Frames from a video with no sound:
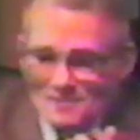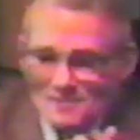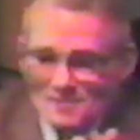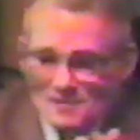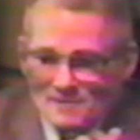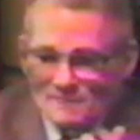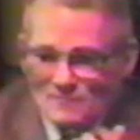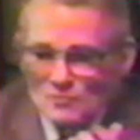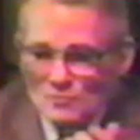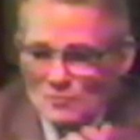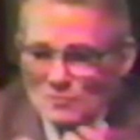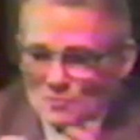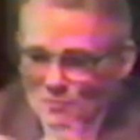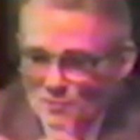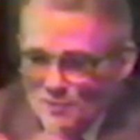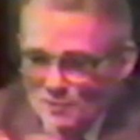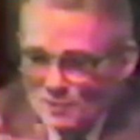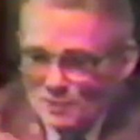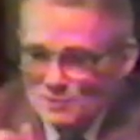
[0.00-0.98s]
If you
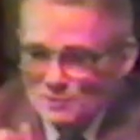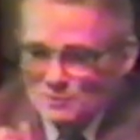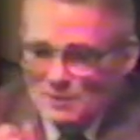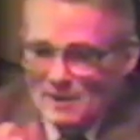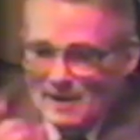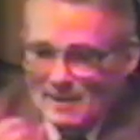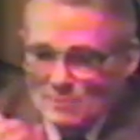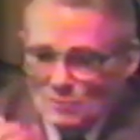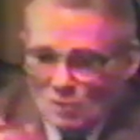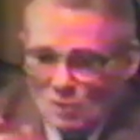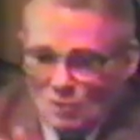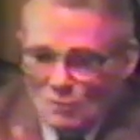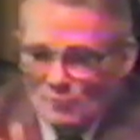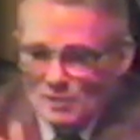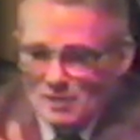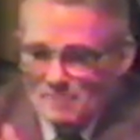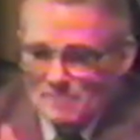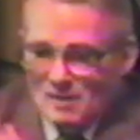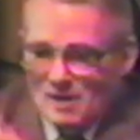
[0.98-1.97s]
use a King James
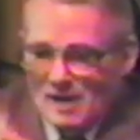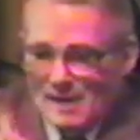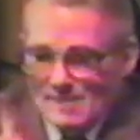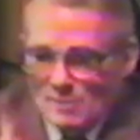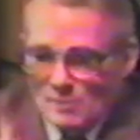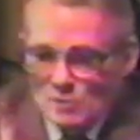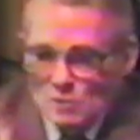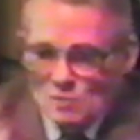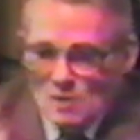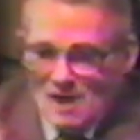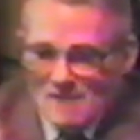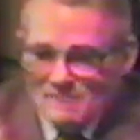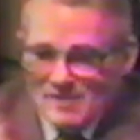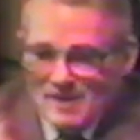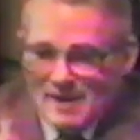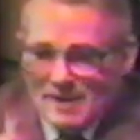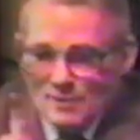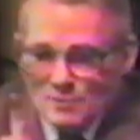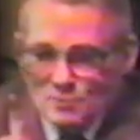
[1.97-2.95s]
only Bible, you
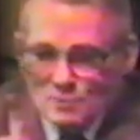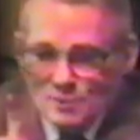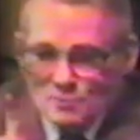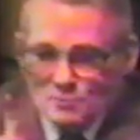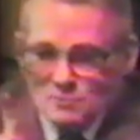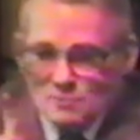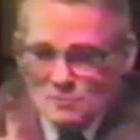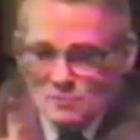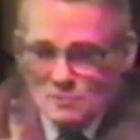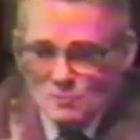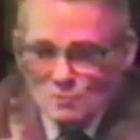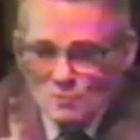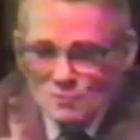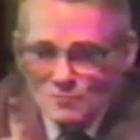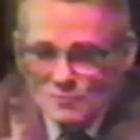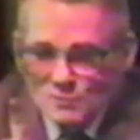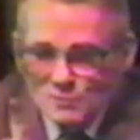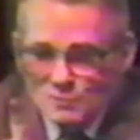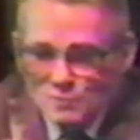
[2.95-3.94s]
have access to
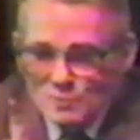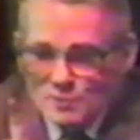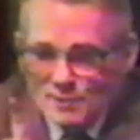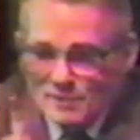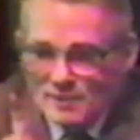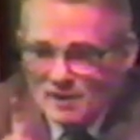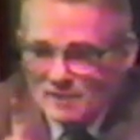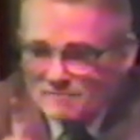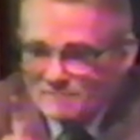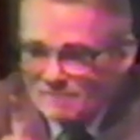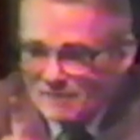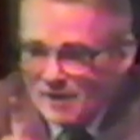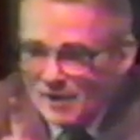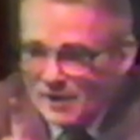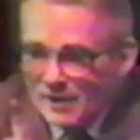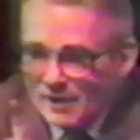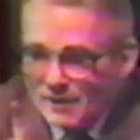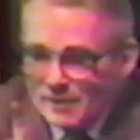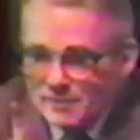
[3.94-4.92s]
truth that you cannot
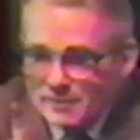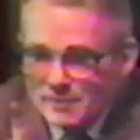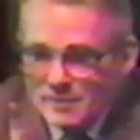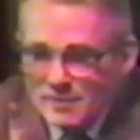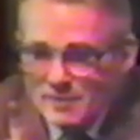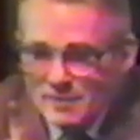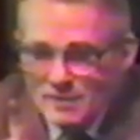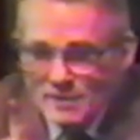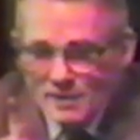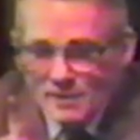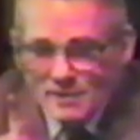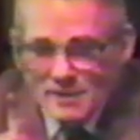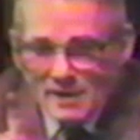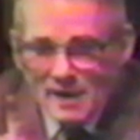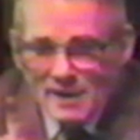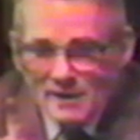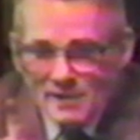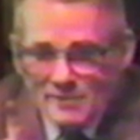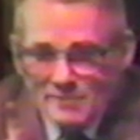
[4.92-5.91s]
find
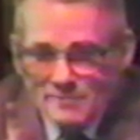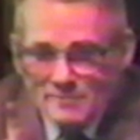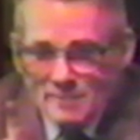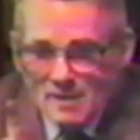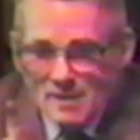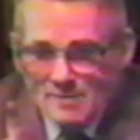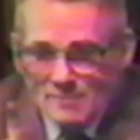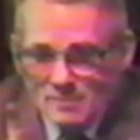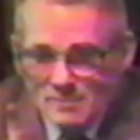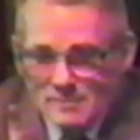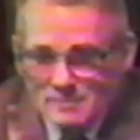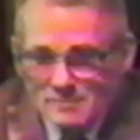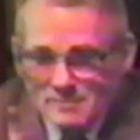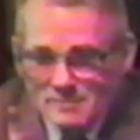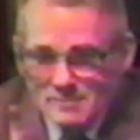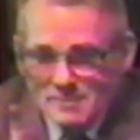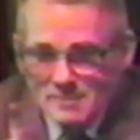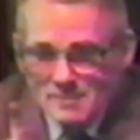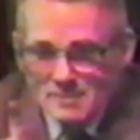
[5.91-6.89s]
in any other Bible.
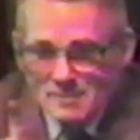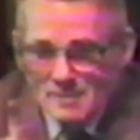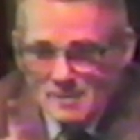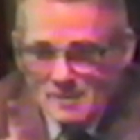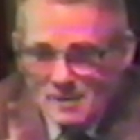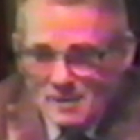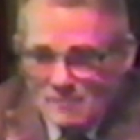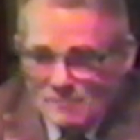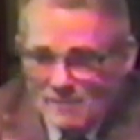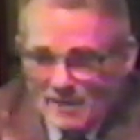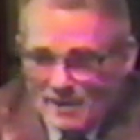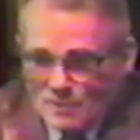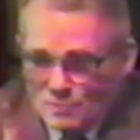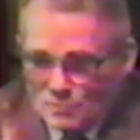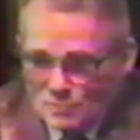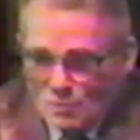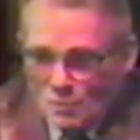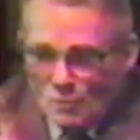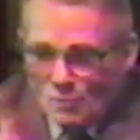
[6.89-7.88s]
That
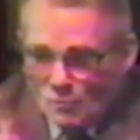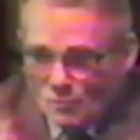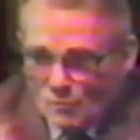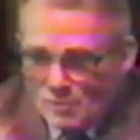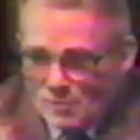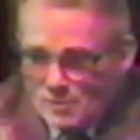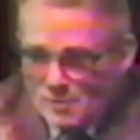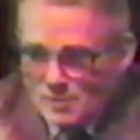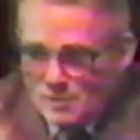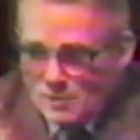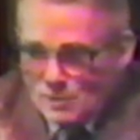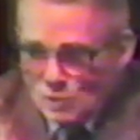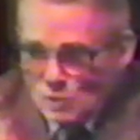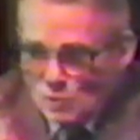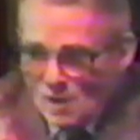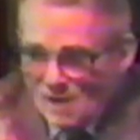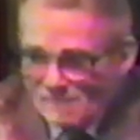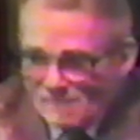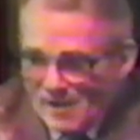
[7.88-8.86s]
is null.
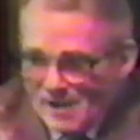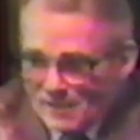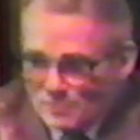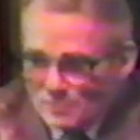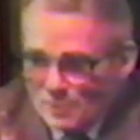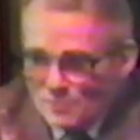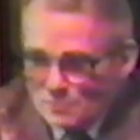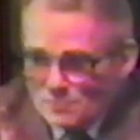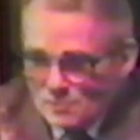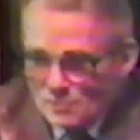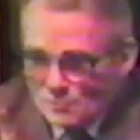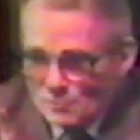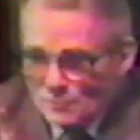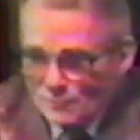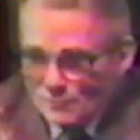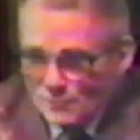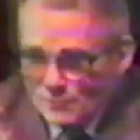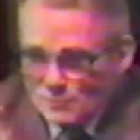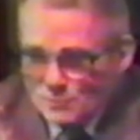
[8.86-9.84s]
You have access to
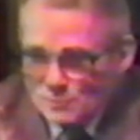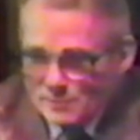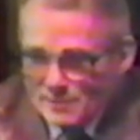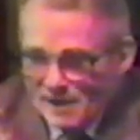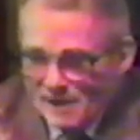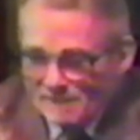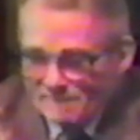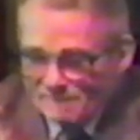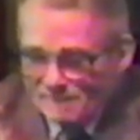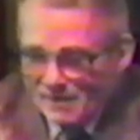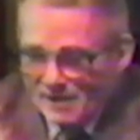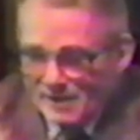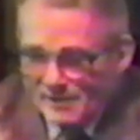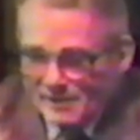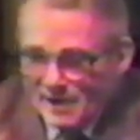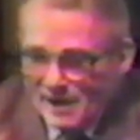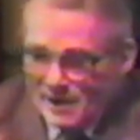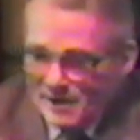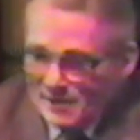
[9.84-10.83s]
truth that you can't
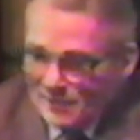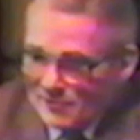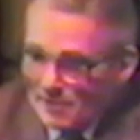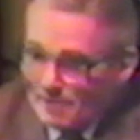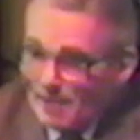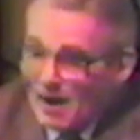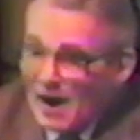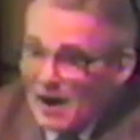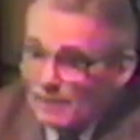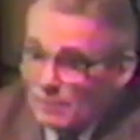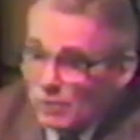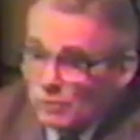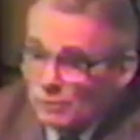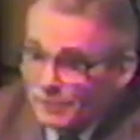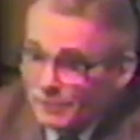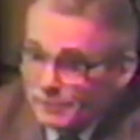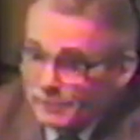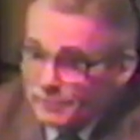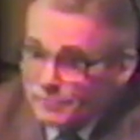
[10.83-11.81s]
find in any other
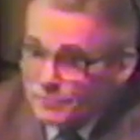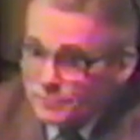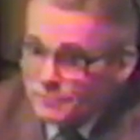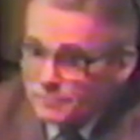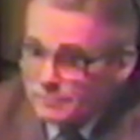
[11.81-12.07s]
Bibles.